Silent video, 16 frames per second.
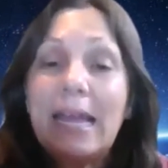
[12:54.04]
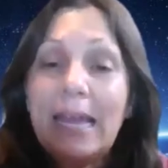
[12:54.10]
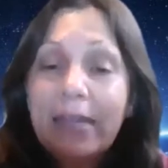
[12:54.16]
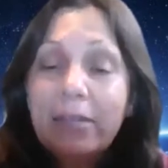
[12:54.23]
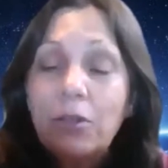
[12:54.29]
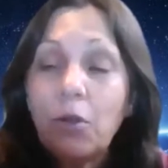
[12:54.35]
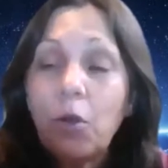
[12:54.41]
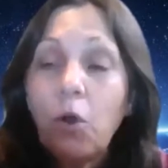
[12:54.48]

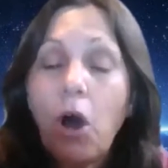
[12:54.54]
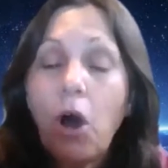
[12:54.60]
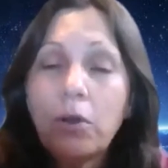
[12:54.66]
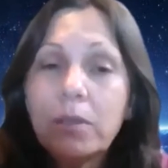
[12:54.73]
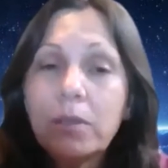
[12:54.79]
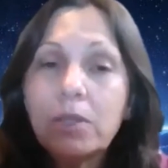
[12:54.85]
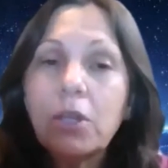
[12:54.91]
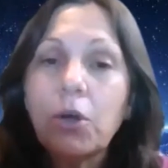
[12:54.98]
and
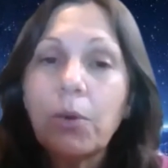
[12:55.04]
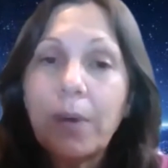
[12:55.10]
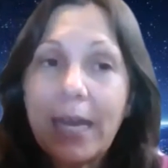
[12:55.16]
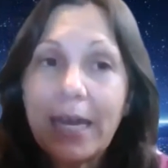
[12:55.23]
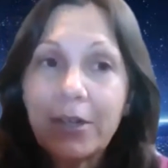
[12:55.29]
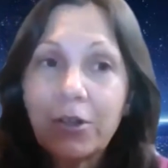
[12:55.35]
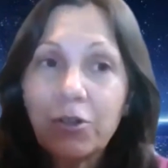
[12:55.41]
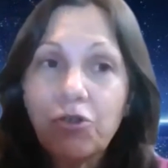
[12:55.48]
also
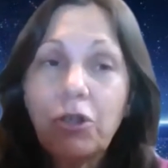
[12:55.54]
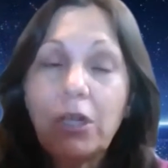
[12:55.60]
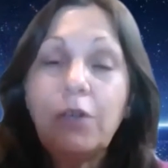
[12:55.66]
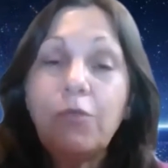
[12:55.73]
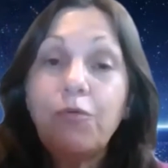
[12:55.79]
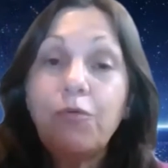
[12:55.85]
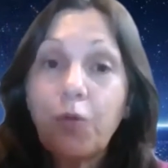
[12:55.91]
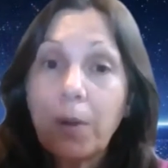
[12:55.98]

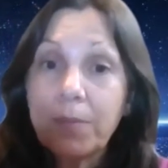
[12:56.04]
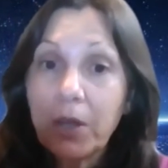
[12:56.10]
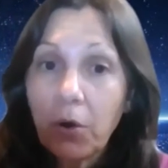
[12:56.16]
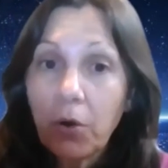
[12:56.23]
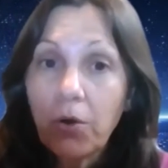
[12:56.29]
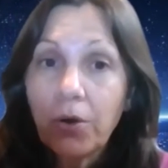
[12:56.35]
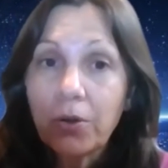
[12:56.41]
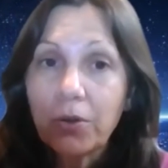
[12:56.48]
energy from
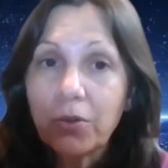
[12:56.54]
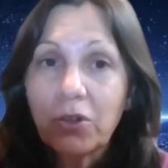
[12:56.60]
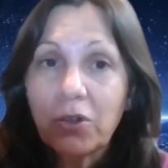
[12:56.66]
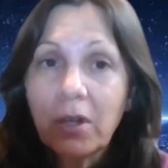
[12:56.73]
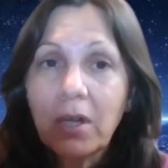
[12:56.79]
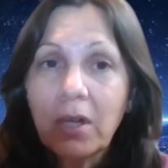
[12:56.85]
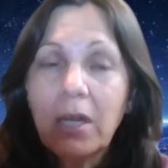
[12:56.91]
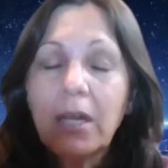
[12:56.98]
the
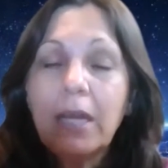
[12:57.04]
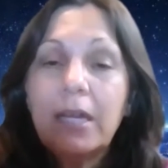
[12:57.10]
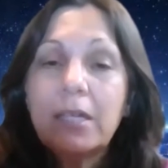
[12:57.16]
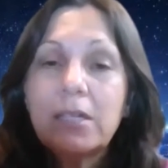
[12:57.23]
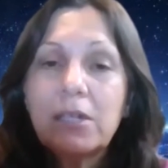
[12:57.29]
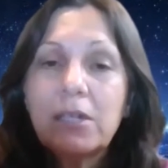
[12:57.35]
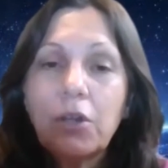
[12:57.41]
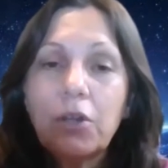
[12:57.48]
earth.
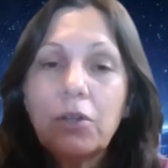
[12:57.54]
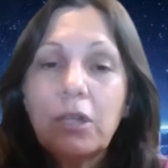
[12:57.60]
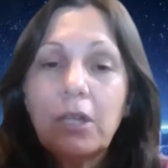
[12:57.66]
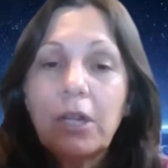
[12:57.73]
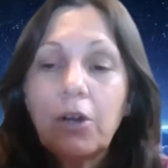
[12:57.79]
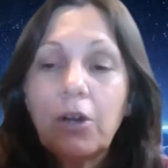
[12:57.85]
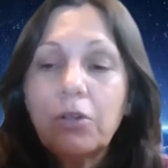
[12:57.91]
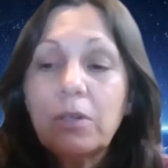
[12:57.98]
So
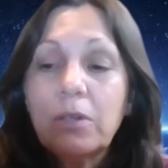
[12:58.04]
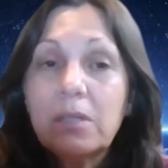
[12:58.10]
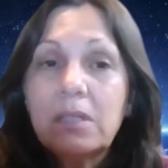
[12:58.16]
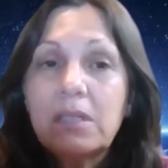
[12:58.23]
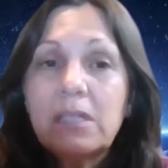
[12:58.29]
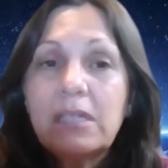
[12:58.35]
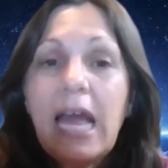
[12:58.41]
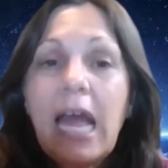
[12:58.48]
their
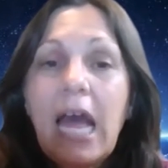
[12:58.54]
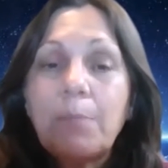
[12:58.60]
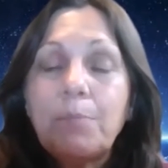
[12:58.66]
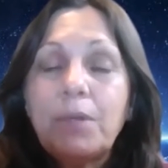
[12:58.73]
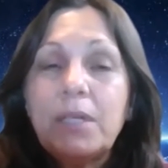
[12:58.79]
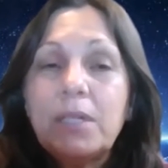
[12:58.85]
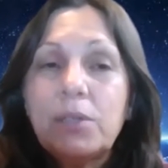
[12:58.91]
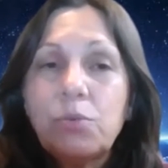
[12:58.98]

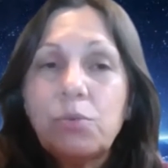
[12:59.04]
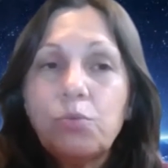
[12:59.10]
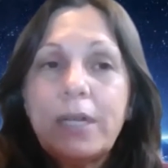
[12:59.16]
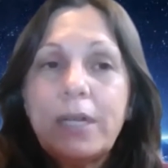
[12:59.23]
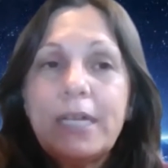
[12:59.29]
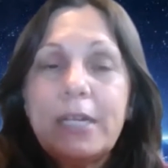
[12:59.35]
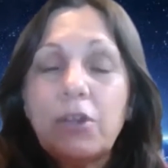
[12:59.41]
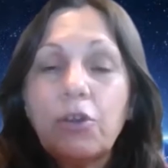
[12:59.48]
sap is
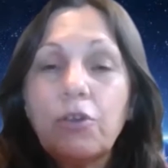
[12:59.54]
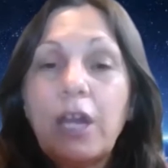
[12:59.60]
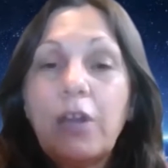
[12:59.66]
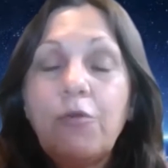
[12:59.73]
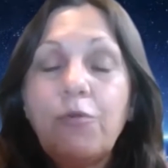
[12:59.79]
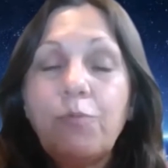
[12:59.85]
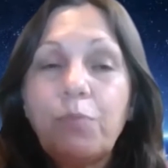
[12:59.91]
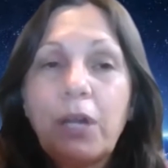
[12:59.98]
running, their
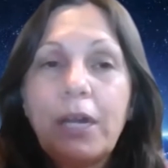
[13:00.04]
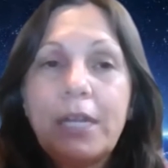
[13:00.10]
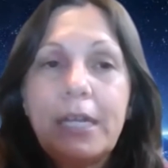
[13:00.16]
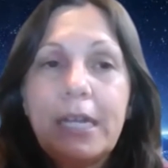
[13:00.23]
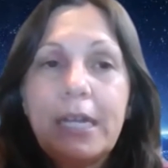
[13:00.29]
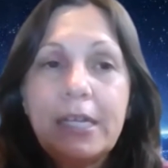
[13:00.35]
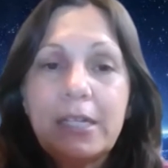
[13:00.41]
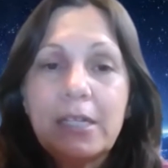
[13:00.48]

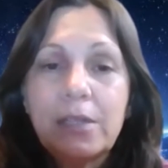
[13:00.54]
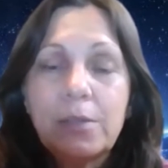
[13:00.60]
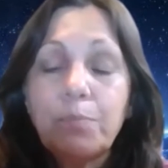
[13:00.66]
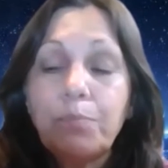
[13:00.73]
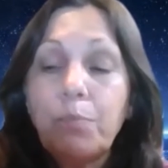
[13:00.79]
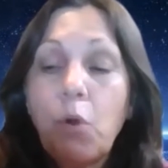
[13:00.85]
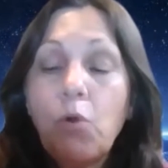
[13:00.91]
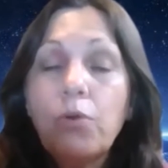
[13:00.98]
lifeblood is
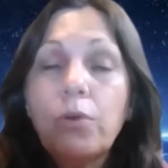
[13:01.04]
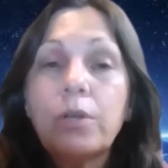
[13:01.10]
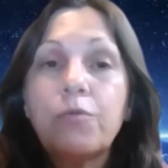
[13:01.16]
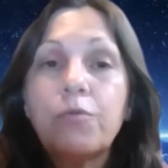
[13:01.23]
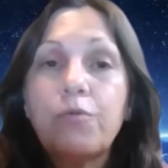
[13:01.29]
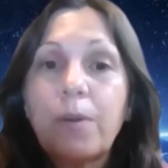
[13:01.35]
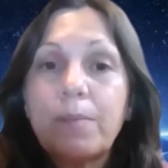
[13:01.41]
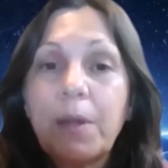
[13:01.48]

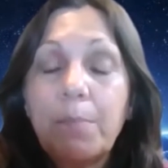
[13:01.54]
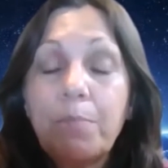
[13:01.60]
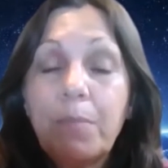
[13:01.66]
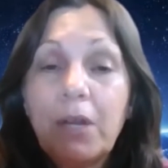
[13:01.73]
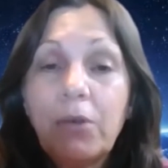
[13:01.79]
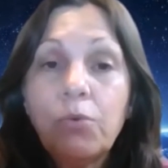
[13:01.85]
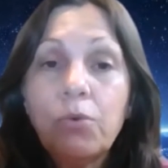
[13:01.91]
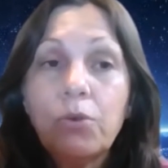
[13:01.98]
born from the
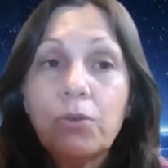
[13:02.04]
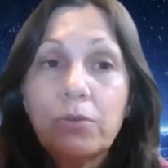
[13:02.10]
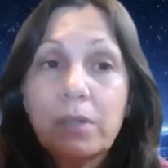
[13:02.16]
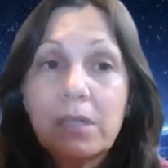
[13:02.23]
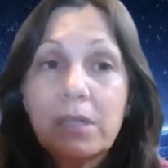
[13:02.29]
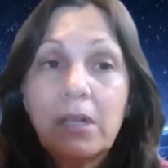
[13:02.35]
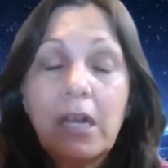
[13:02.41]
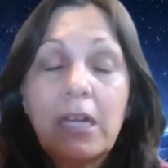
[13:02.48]

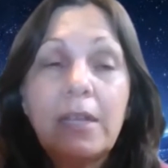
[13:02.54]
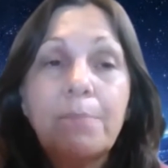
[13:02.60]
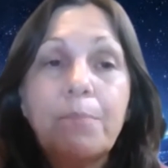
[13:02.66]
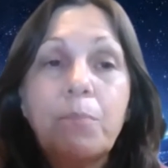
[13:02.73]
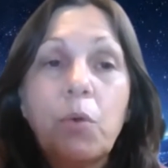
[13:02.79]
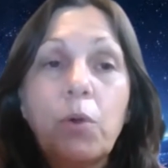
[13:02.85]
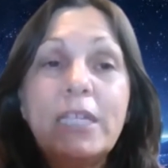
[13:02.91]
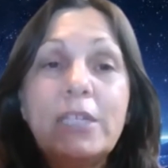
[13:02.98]
minerals and the
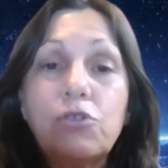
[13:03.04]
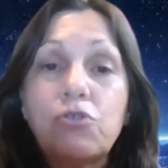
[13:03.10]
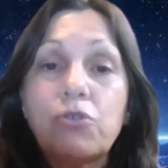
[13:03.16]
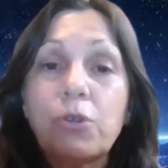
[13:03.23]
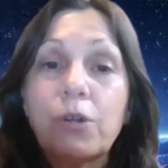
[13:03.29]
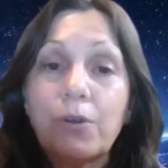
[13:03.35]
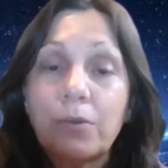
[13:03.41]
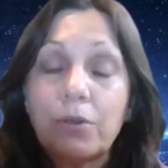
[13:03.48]

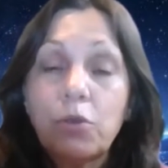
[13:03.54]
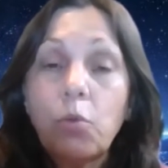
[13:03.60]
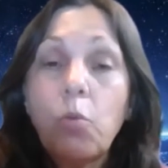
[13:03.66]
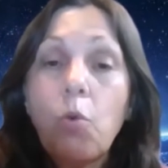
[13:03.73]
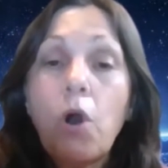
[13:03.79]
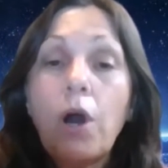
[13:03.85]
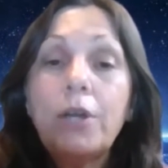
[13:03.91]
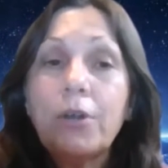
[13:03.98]
moisture, the
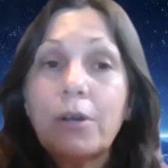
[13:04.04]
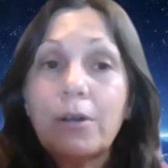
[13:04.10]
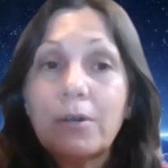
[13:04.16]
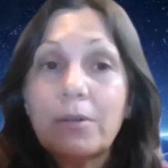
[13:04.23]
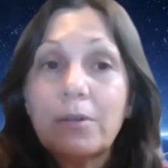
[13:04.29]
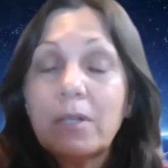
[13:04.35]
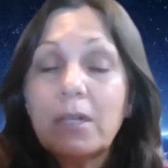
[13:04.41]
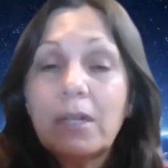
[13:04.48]

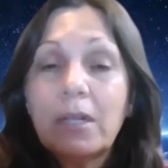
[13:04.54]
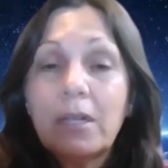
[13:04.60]
water